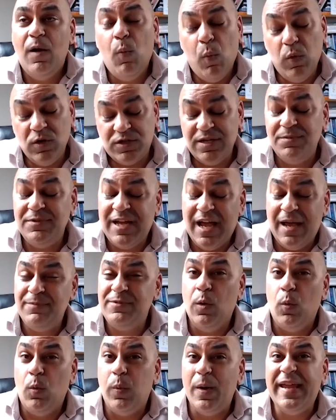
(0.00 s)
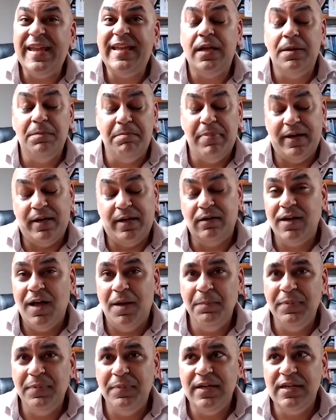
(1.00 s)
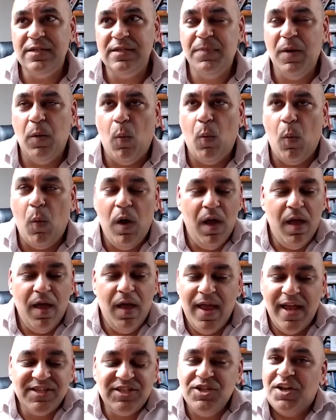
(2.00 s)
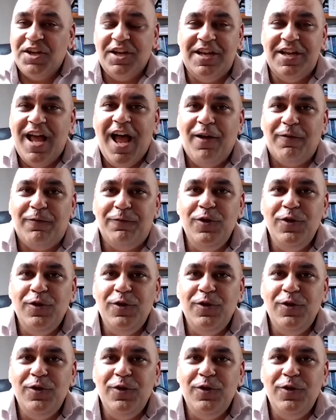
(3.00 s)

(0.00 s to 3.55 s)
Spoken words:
sometimes a week in bigger companies, but it's not enough.